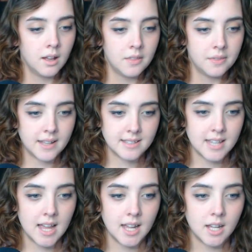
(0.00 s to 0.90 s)
that
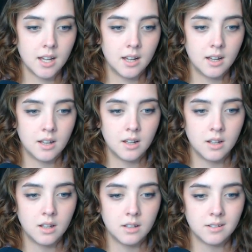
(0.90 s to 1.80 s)
say,
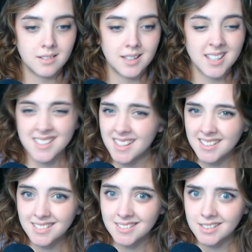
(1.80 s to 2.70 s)
isn't that a
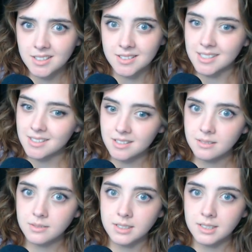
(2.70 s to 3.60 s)
little egotistical
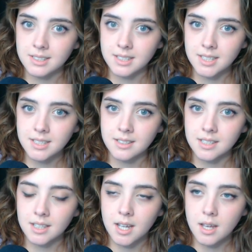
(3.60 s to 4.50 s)
for you to say?
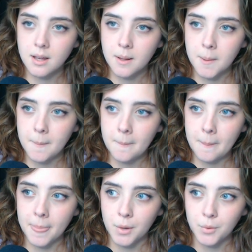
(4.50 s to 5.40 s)
Like,
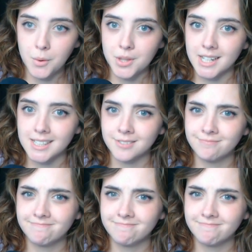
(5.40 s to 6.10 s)
whoa there.